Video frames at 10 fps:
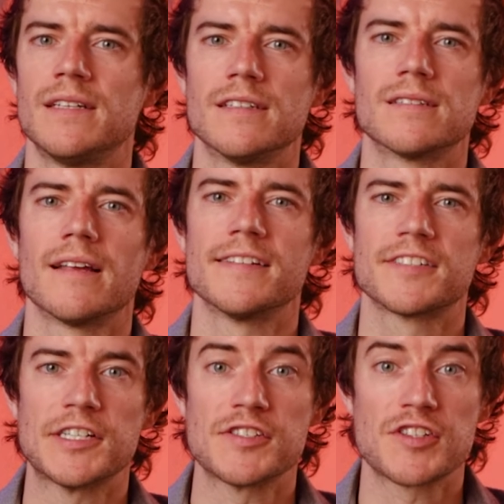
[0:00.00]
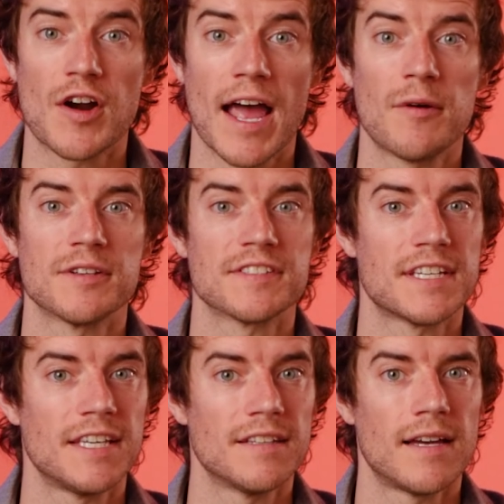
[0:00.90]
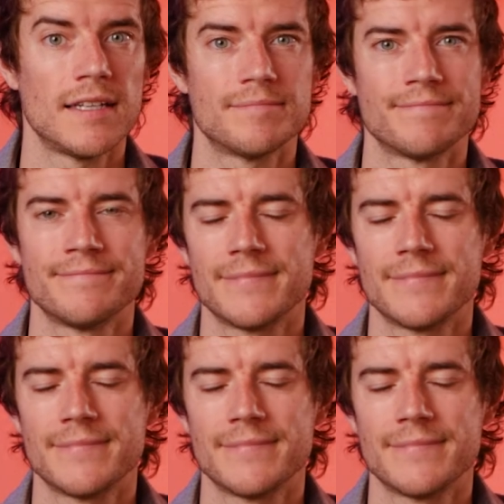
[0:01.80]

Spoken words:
This light is going to start out as a key light,